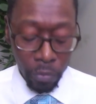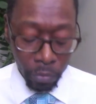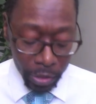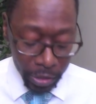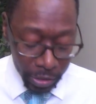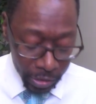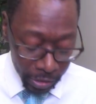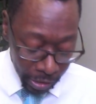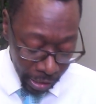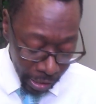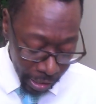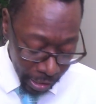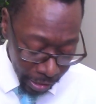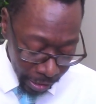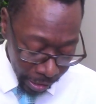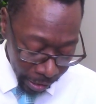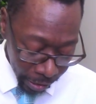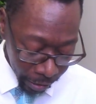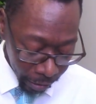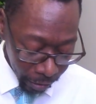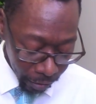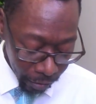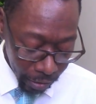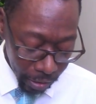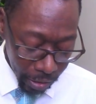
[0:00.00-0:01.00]
We see
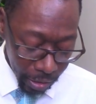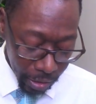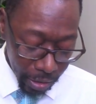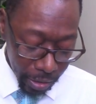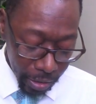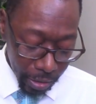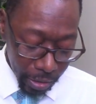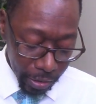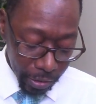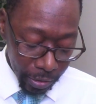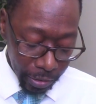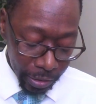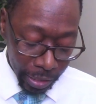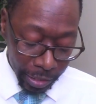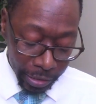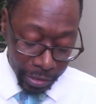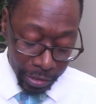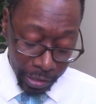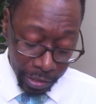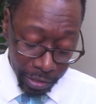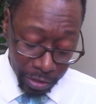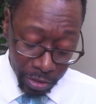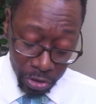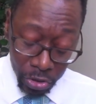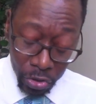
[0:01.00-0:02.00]
there that
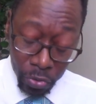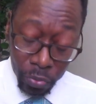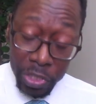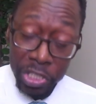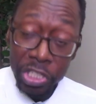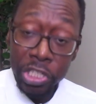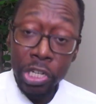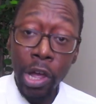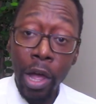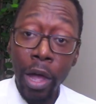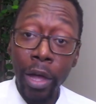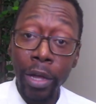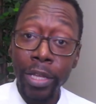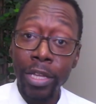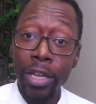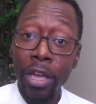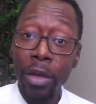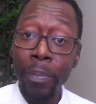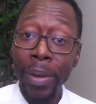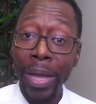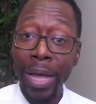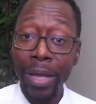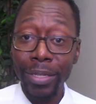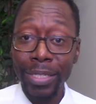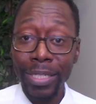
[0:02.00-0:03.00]
Jesus was talking
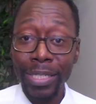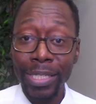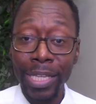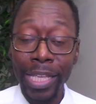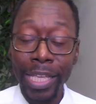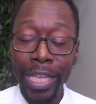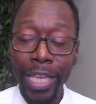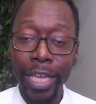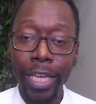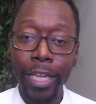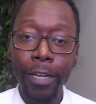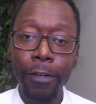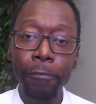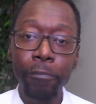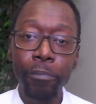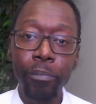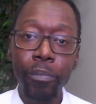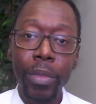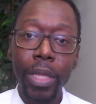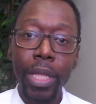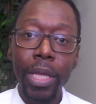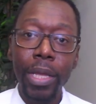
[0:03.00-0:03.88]
about sin